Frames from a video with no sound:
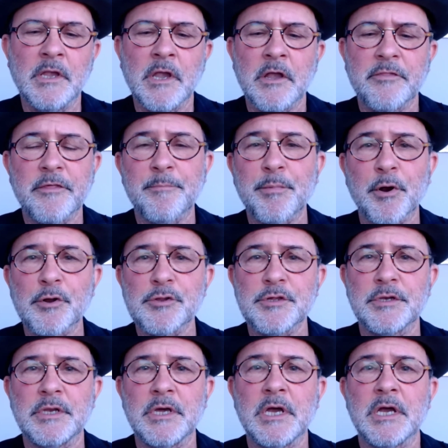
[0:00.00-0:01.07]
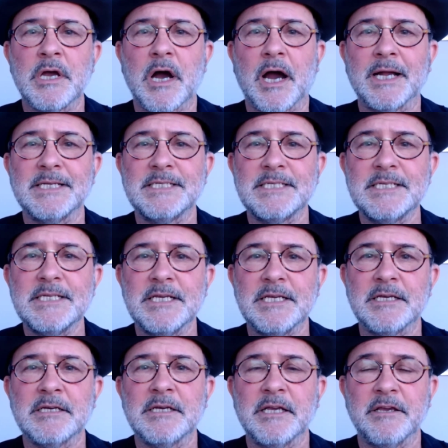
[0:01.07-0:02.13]
the person I
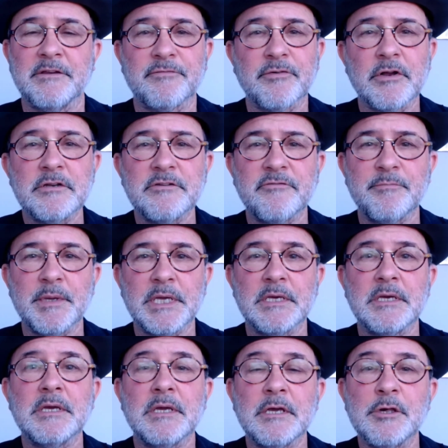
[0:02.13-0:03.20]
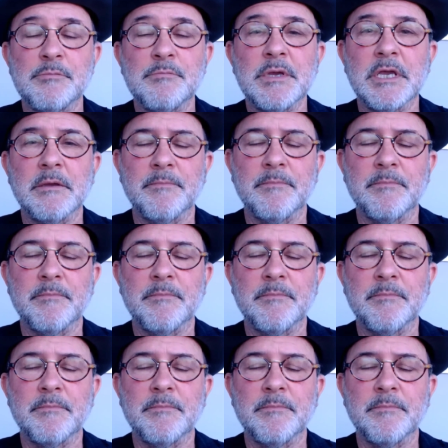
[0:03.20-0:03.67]
see in front of me is me.